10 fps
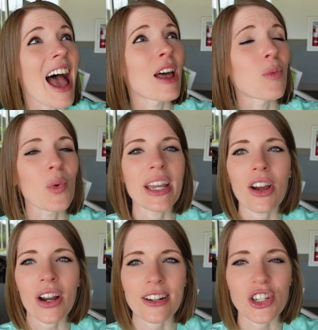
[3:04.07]
And we
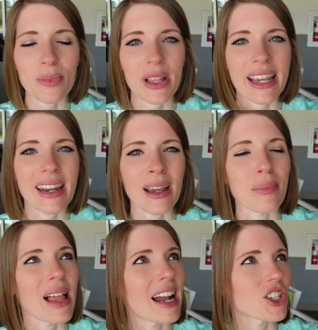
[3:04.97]
are actually playing a
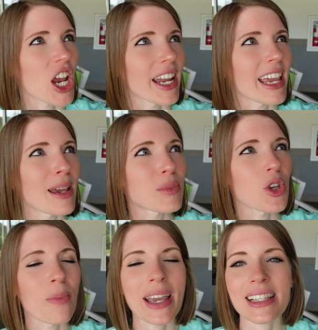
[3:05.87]
blackjack game.
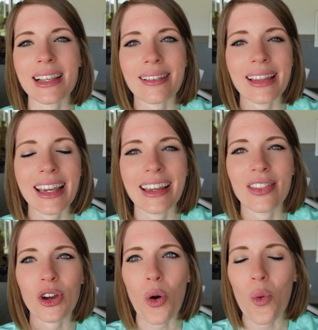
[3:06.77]
So basically
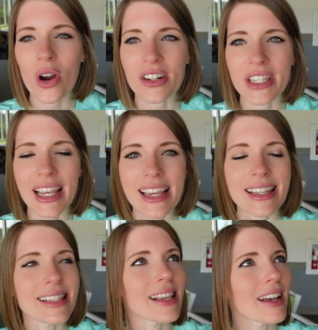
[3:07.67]
the course
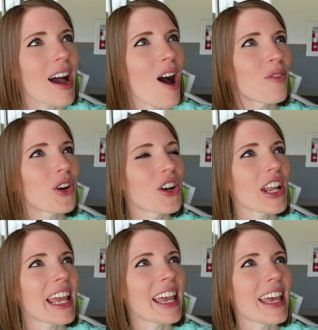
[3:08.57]
is covered
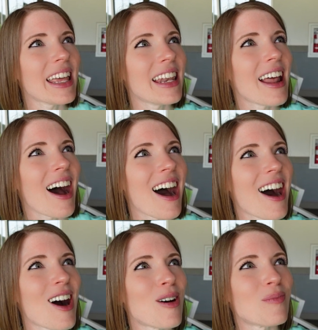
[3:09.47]
in
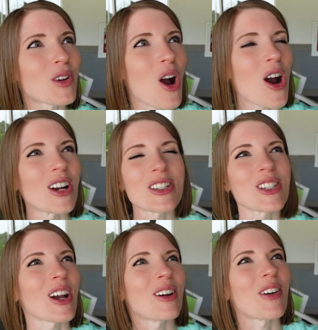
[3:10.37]
cards.
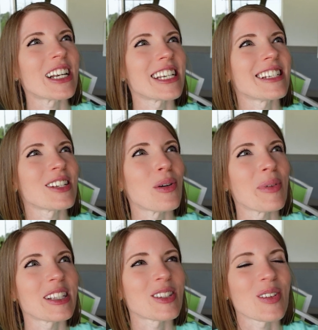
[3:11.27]
Sorry, I'm watching to see what
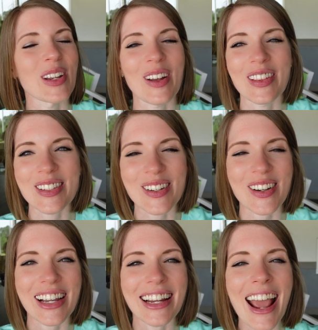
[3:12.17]
Ben's doing on the
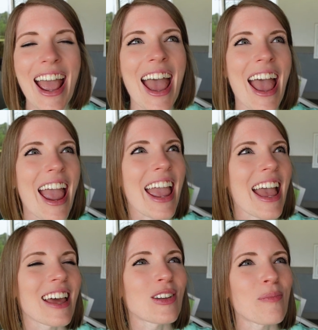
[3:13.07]
screen.
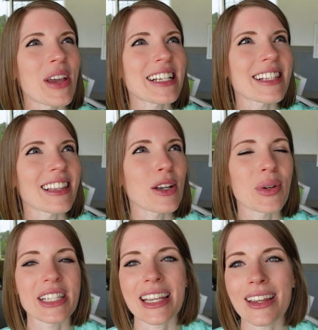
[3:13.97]
And basically
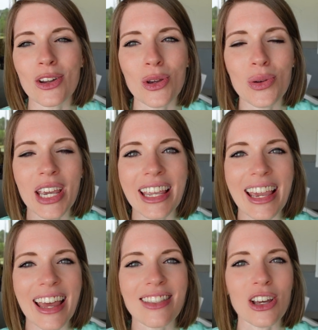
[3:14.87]
we're seeing who can
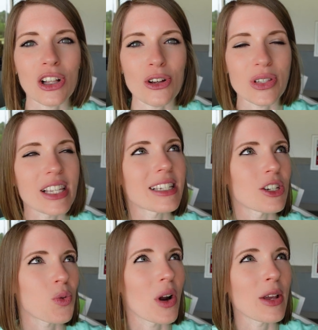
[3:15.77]
get the closest to
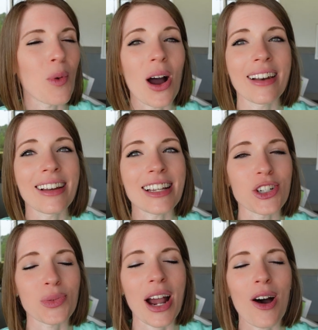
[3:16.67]
21 in
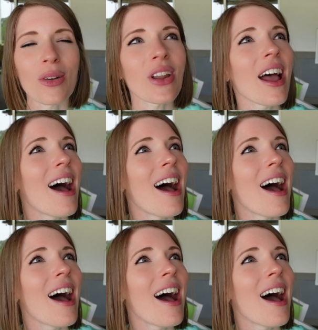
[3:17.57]
each round.